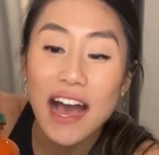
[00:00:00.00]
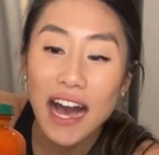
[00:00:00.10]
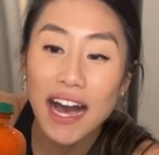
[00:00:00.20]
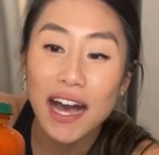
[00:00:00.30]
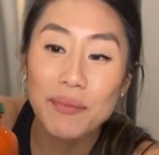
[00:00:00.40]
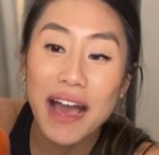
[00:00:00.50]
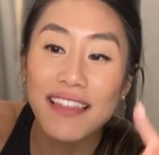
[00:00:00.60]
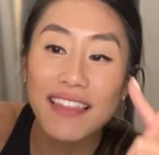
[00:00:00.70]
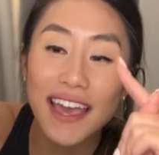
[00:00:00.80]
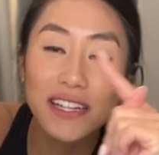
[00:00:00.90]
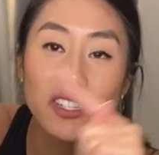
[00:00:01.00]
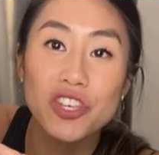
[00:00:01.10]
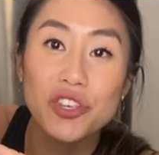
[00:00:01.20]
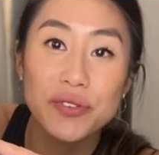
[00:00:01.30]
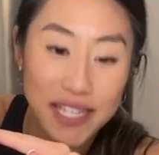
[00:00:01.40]
I like to
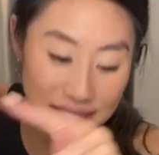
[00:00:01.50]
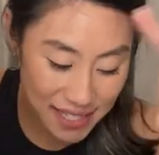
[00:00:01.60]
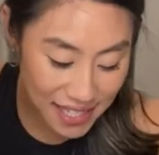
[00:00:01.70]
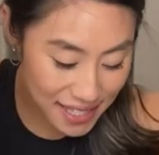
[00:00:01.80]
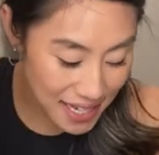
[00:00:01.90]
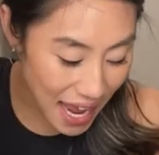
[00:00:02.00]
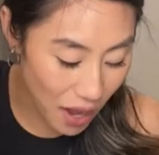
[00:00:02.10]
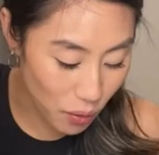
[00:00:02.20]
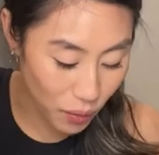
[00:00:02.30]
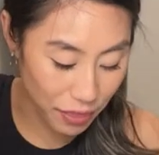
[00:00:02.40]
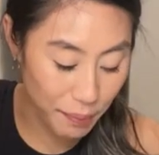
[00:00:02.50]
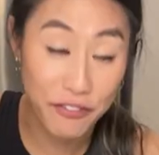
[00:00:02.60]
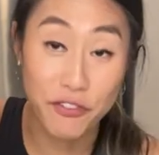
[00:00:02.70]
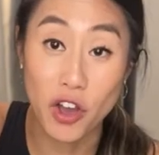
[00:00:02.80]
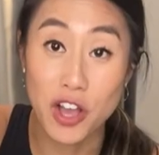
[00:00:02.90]
use this as a snack with my
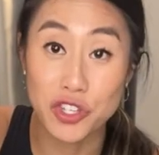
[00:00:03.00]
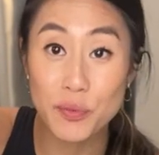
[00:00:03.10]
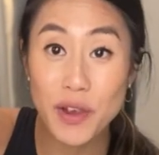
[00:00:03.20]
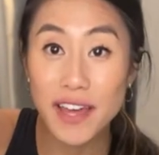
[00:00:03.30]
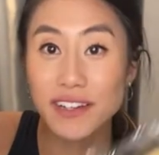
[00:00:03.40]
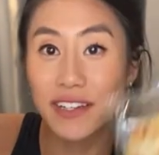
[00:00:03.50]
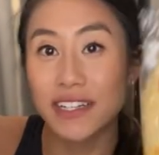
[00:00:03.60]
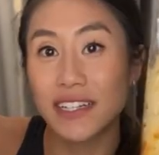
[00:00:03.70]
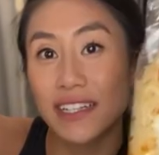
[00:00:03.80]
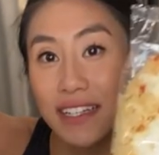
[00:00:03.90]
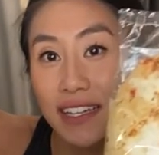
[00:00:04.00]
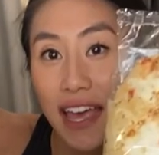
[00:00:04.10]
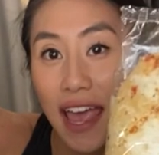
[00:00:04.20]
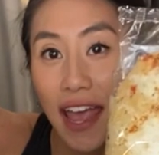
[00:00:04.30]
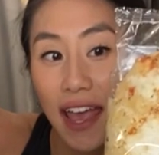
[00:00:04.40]
focaccia
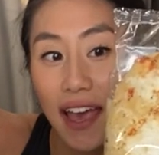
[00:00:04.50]
bread.